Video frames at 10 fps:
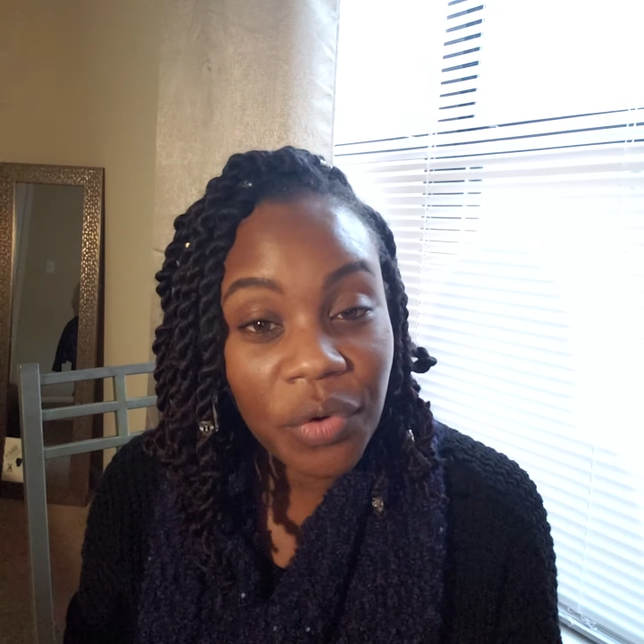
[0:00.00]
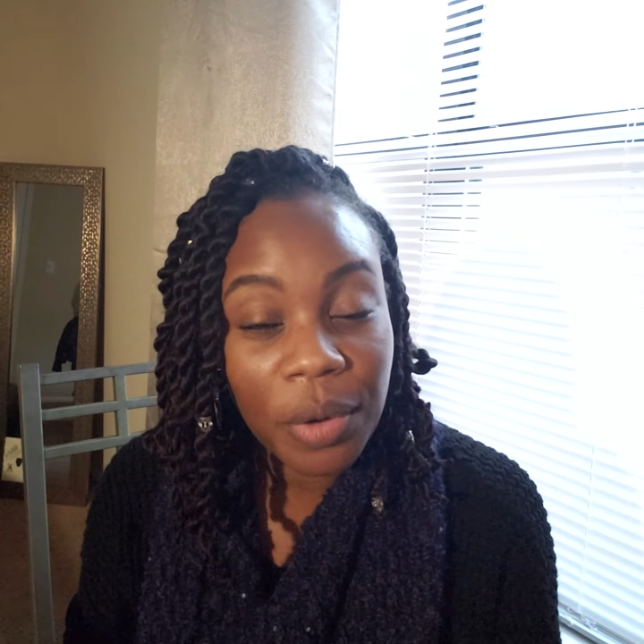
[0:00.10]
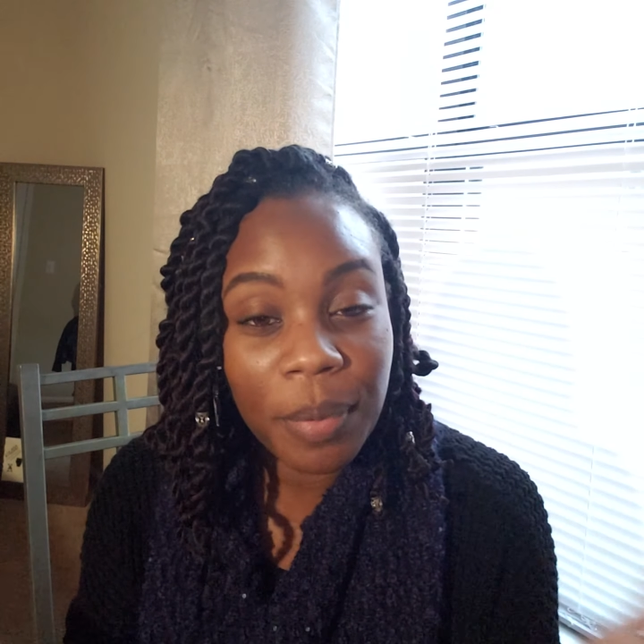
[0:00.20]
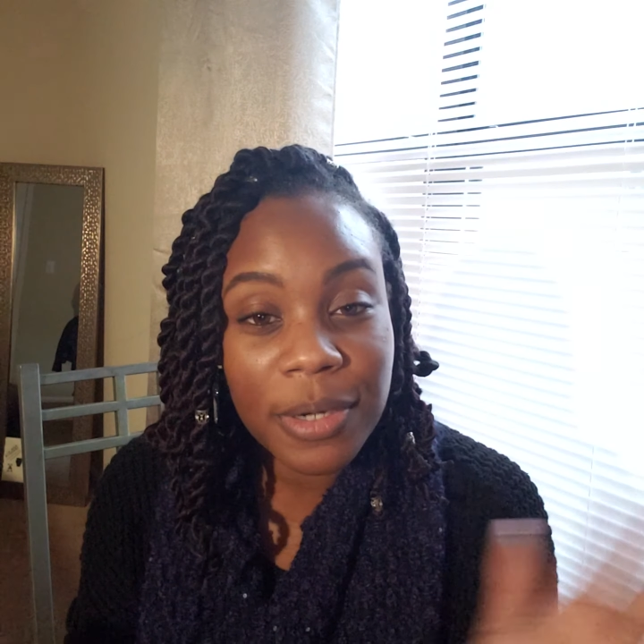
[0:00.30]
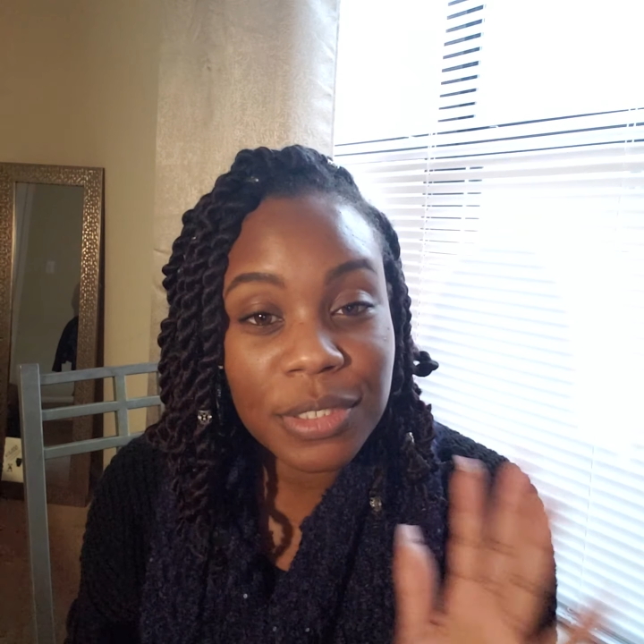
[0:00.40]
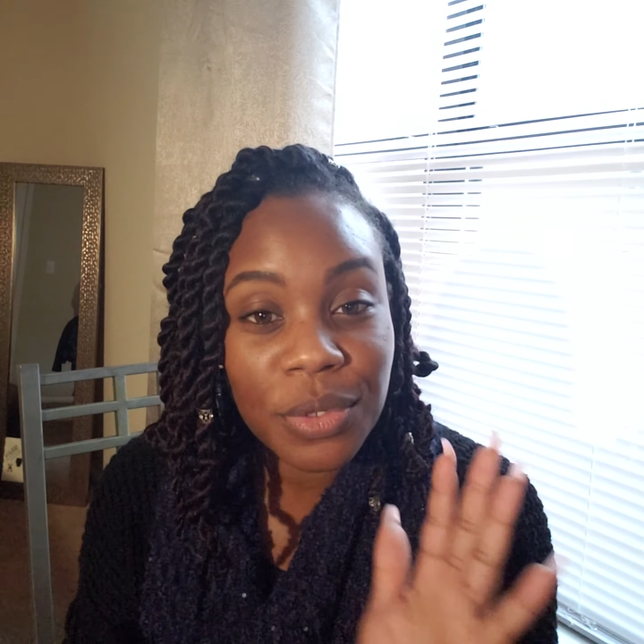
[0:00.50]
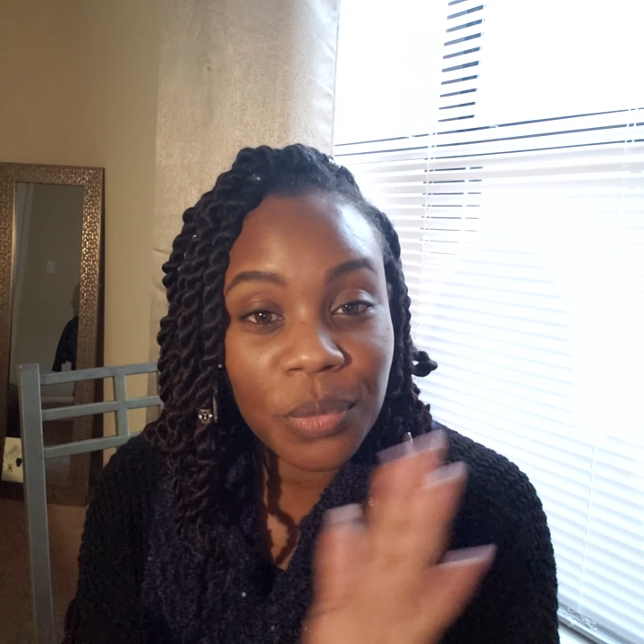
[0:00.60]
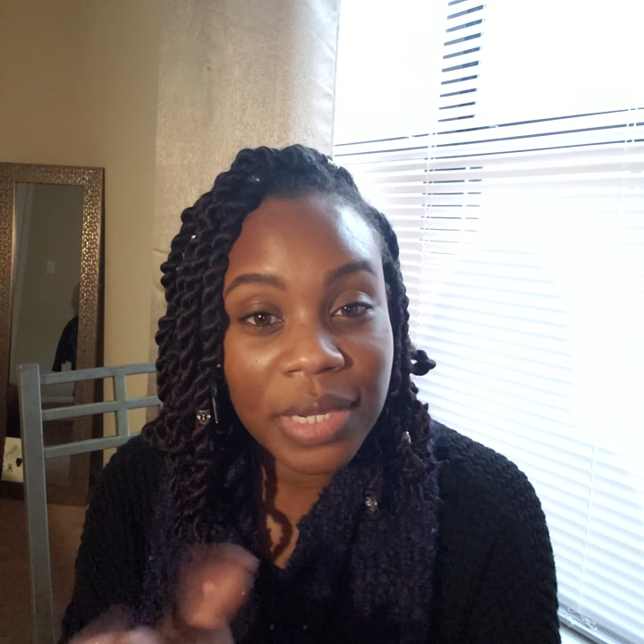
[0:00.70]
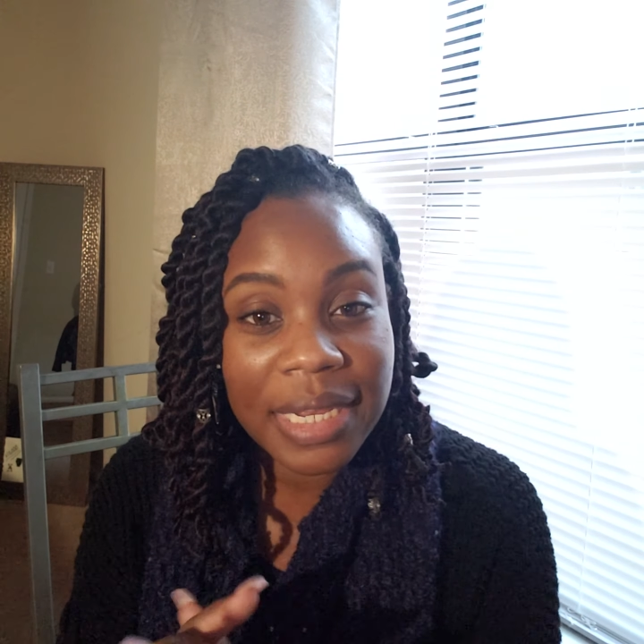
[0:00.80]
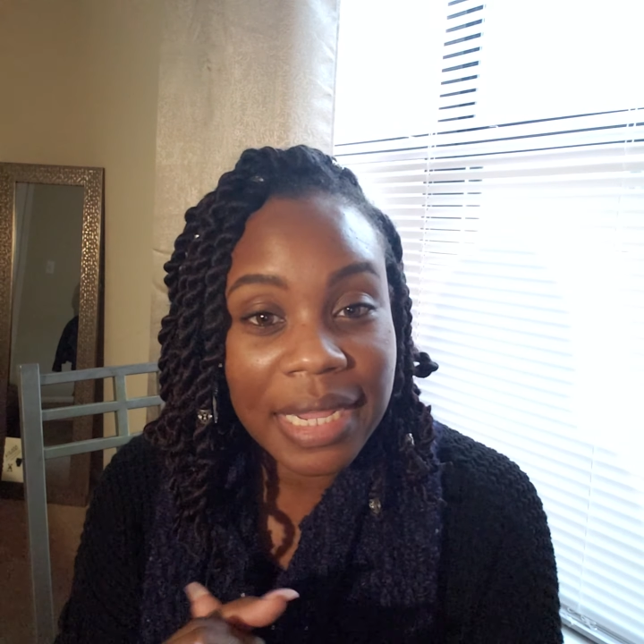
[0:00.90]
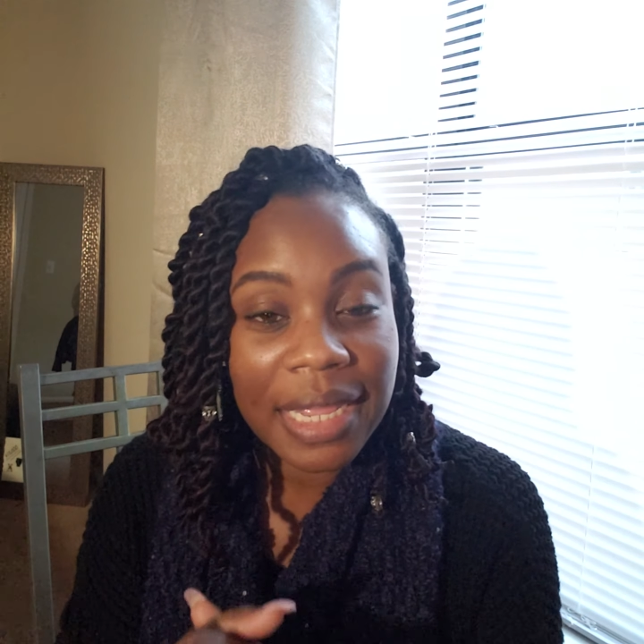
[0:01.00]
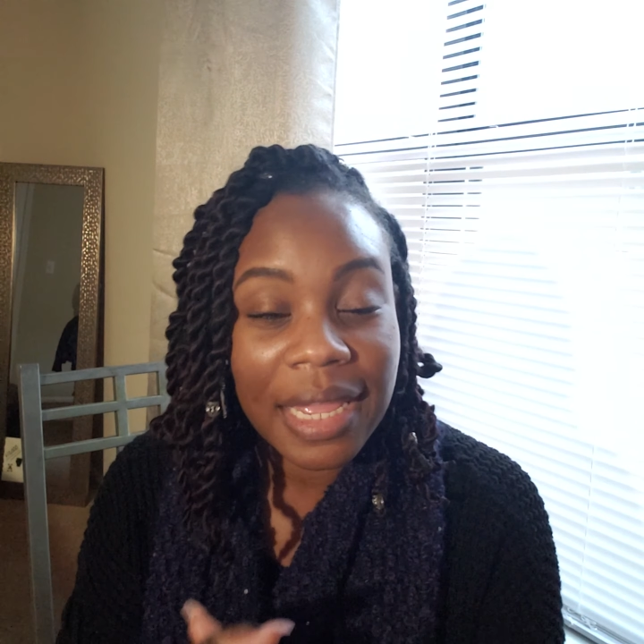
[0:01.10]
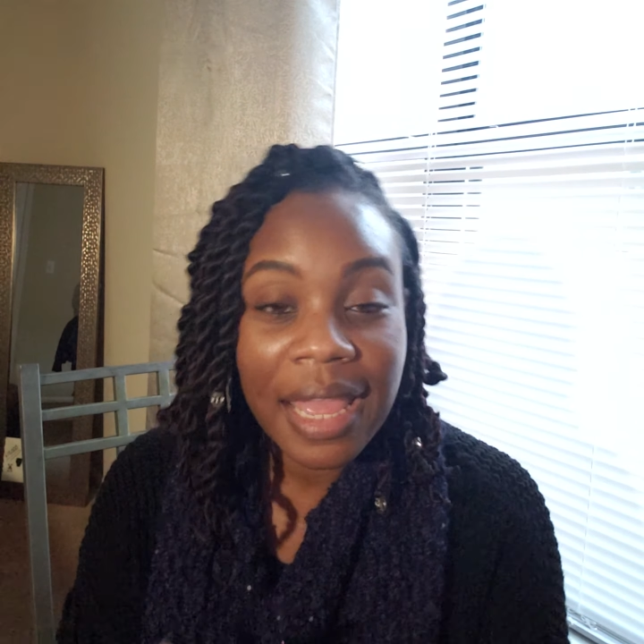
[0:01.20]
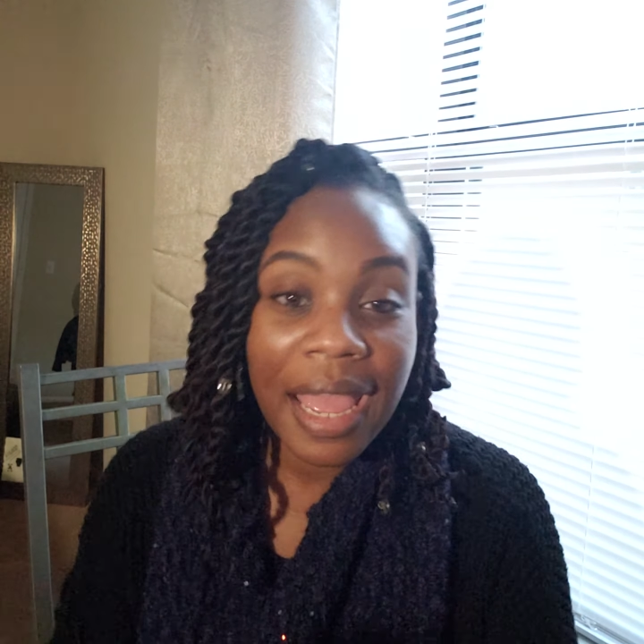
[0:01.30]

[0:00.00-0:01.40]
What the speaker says: for a personal reading.